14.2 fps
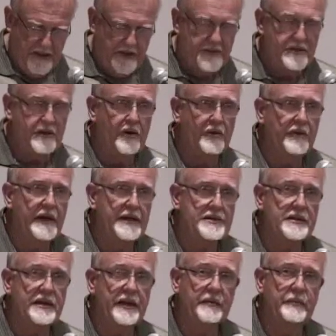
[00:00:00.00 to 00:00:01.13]
So
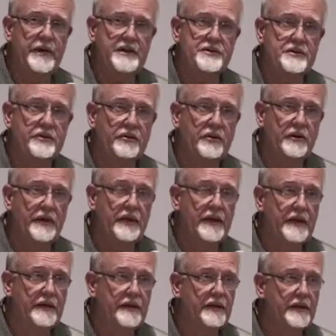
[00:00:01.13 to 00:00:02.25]
that's kind of my story.
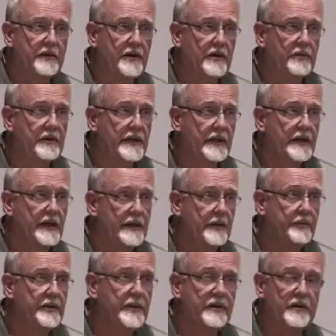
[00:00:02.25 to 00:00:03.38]
I thought when I got
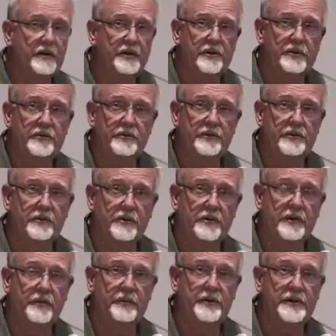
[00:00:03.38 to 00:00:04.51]
up here, you were
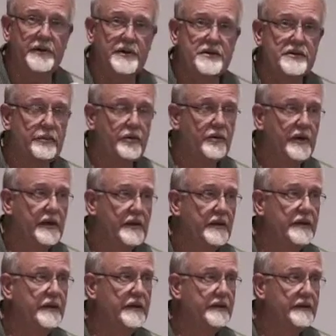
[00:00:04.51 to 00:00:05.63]
going to be
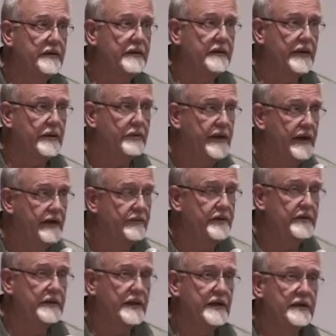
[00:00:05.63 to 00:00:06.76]
disappointed in that we
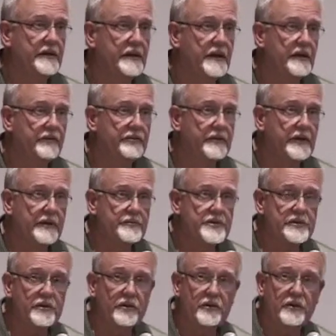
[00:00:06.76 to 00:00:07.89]
haven't done enough, and I'm
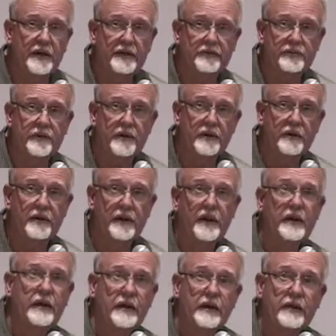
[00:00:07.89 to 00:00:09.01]
so grateful,
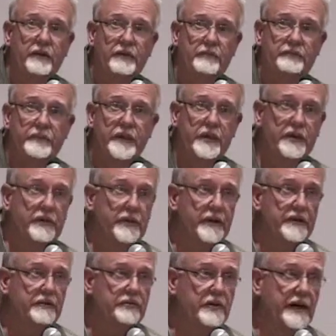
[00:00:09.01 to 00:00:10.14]

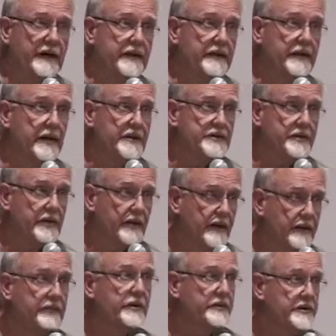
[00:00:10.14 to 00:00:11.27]
that you've recognized our
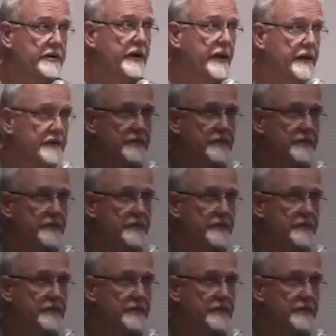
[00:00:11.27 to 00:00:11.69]
efforts.